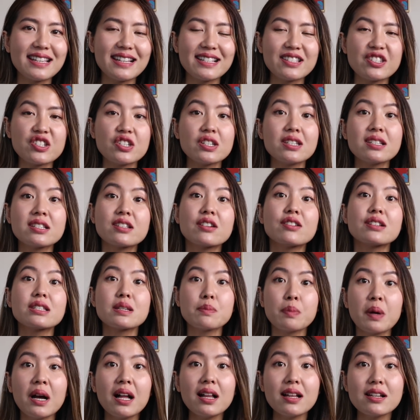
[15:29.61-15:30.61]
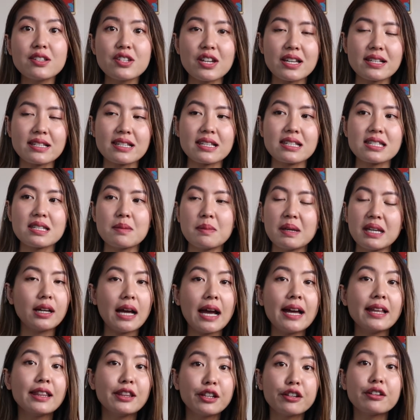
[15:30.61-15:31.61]
And she starts apologizing to me.
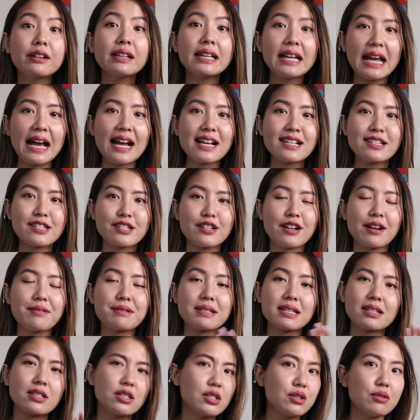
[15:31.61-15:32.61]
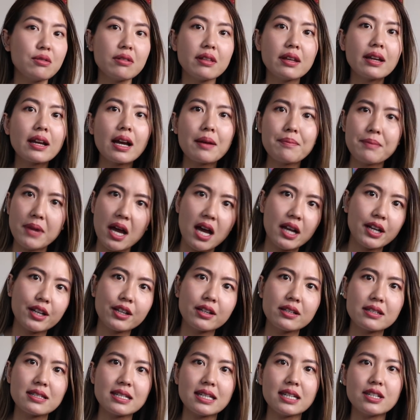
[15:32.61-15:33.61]
I literally asked her, I was like, do you think I'm not a
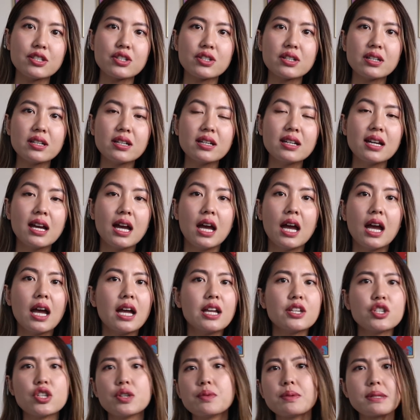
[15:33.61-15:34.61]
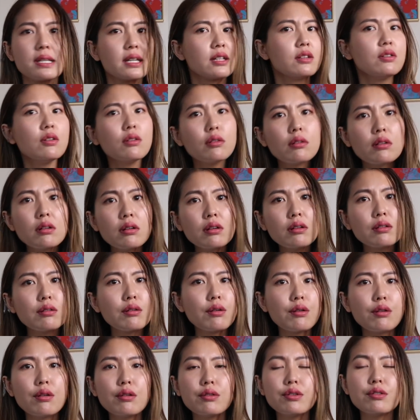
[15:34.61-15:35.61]
good teacher? And she was like, no,
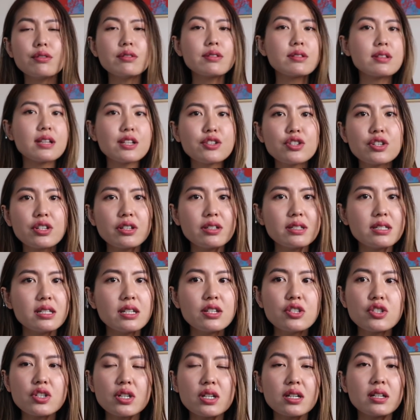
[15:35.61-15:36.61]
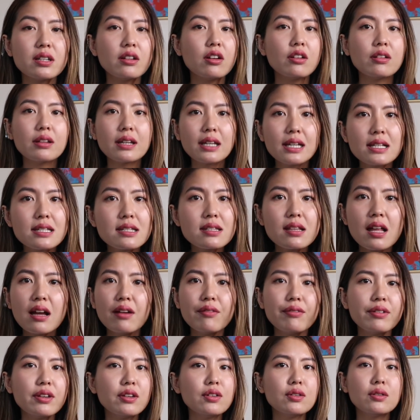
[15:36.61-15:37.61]
you're such a good teacher. All the kids
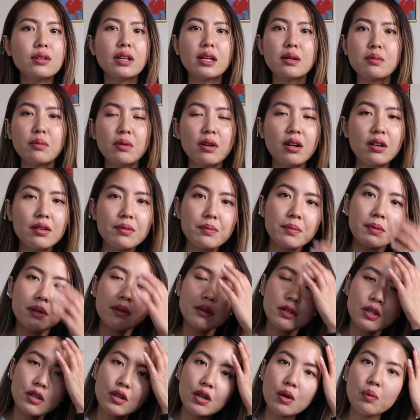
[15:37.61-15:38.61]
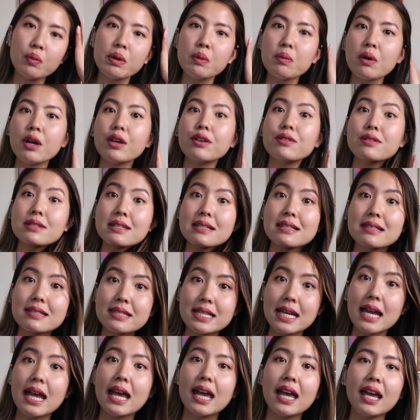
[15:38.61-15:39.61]
love you. Like, all, you know, we want you to
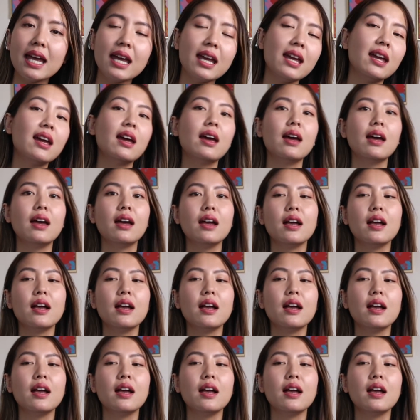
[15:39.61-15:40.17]
stay.